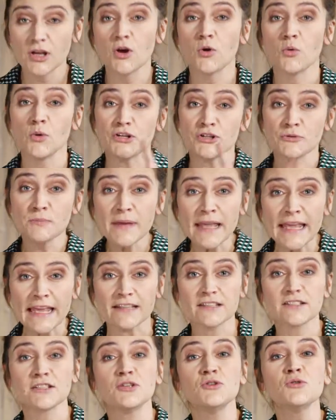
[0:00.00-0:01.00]
which
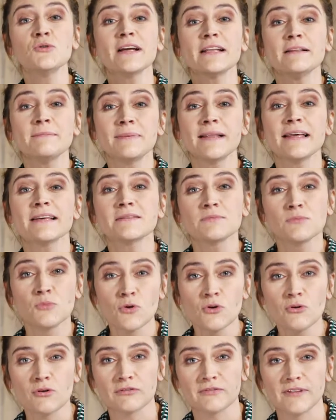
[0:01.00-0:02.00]
means you can place
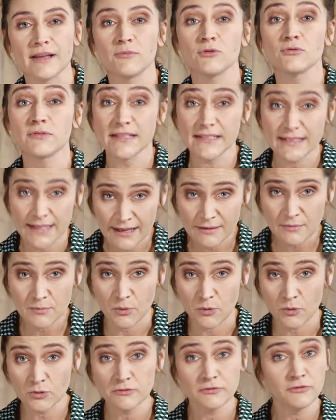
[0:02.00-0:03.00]
more of them on the same
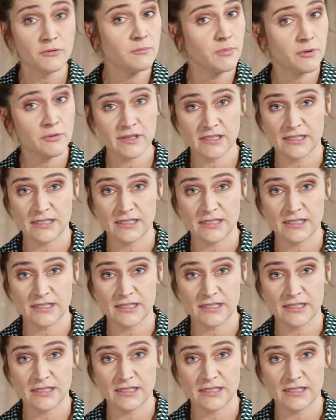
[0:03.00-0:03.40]
board from both